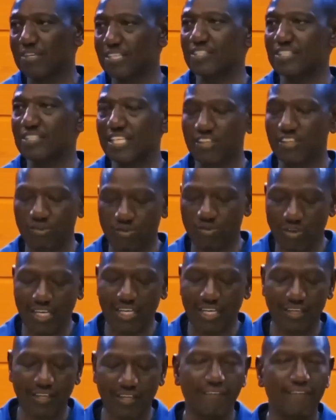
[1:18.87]
President
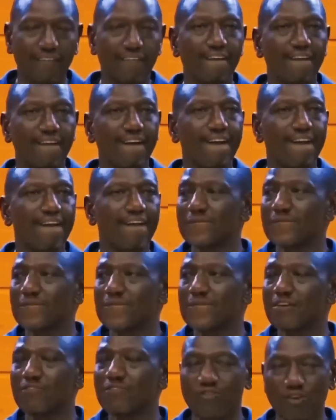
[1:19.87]
Gule.
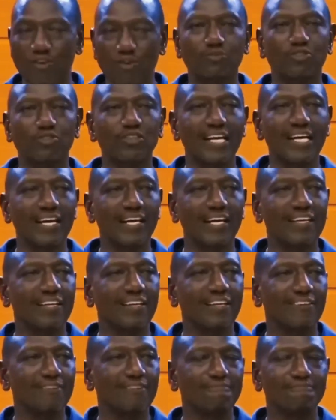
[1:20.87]
From today,
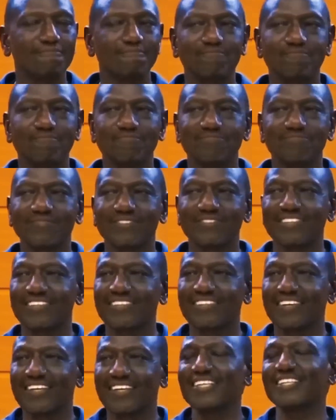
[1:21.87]

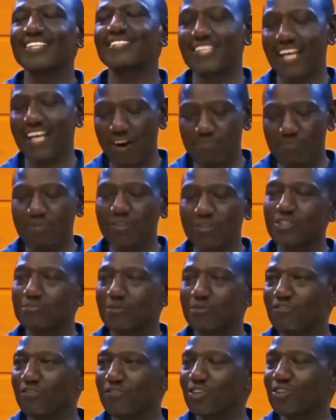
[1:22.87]
it is now
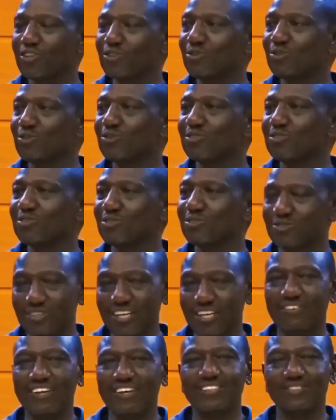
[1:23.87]
possible for you to
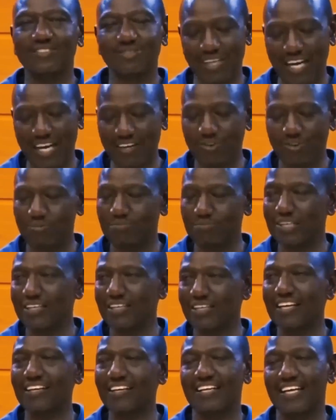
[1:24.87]
travel to
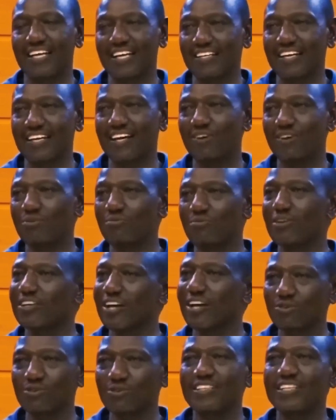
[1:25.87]
Nairobi and Kenya
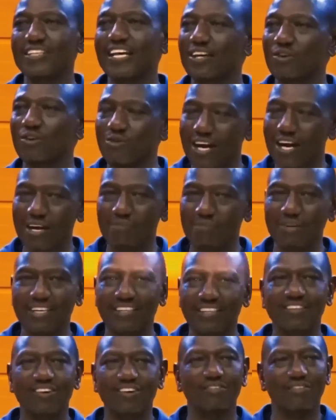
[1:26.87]
without the
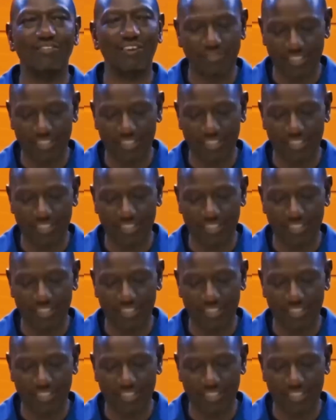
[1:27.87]
requirement.